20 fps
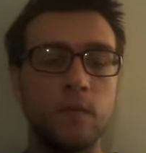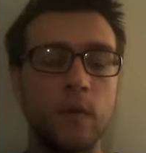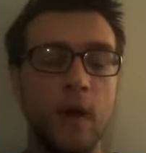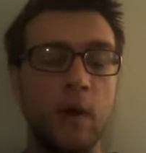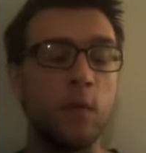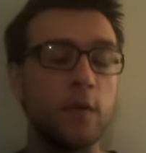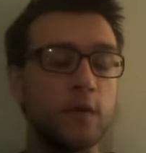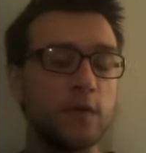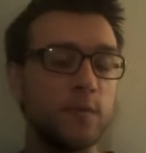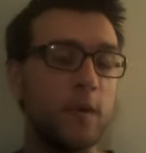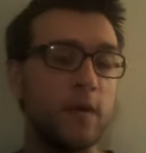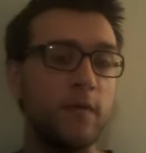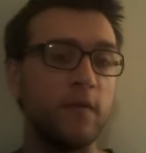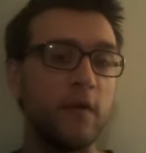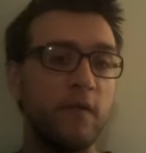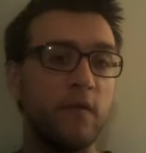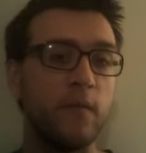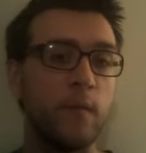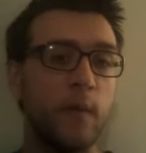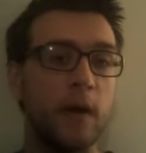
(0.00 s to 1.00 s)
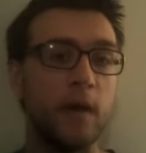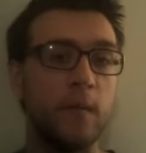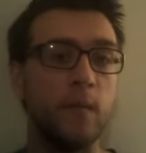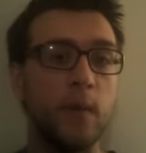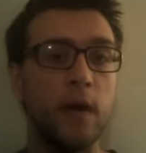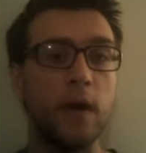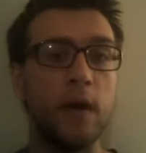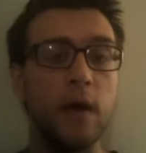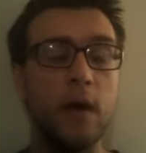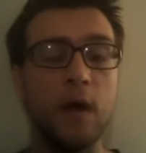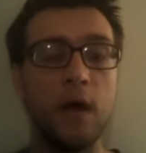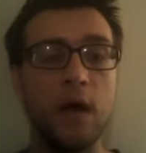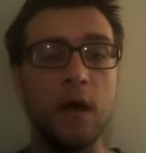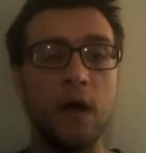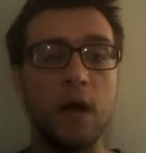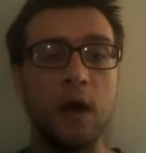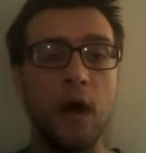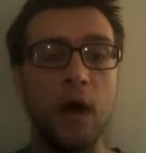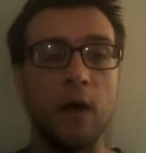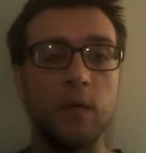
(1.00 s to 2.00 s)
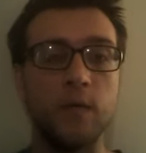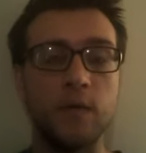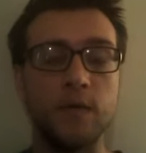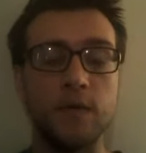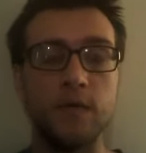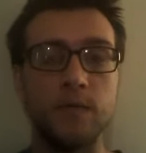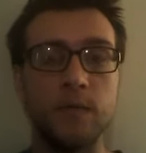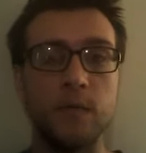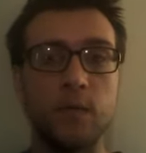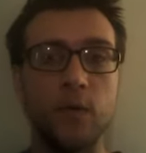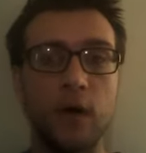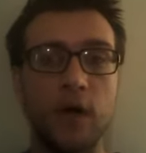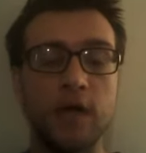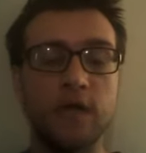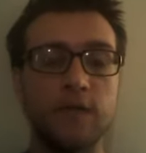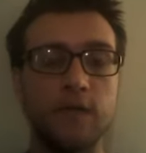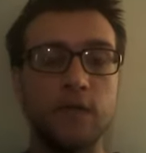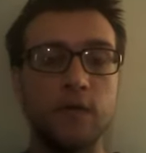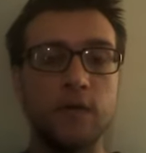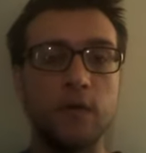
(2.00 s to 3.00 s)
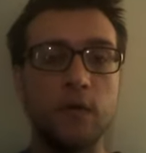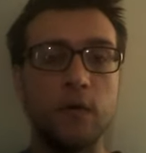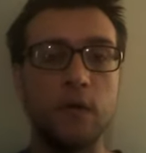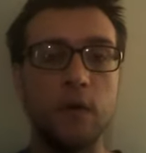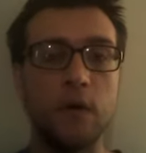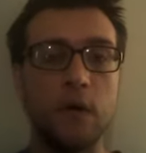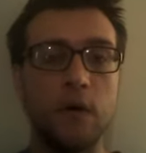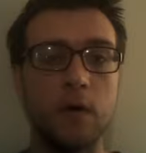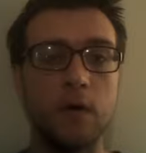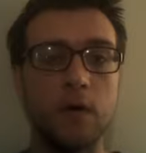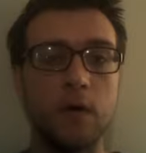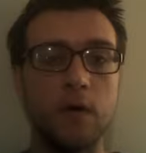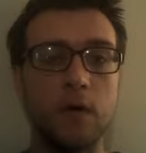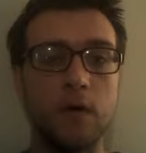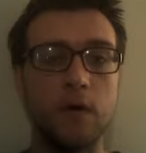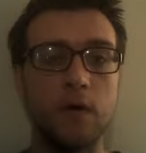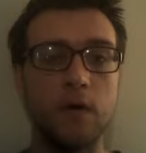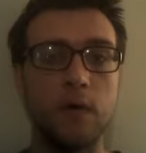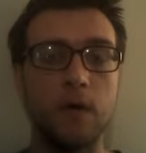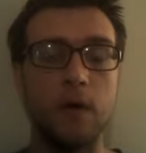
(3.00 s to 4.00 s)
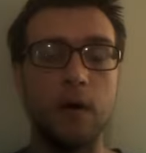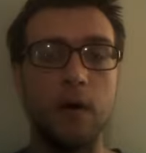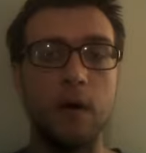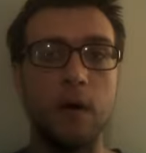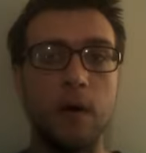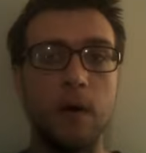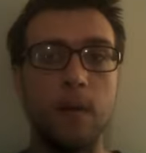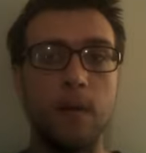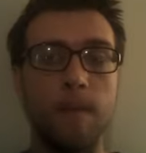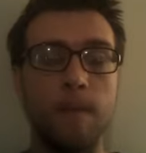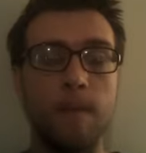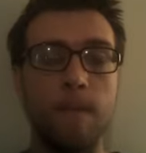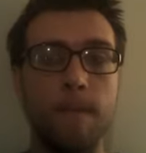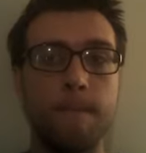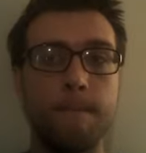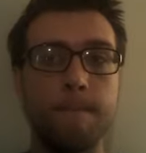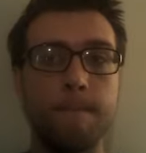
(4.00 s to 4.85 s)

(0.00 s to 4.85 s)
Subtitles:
I won't speak for everybody, but I was depressed for so long, um,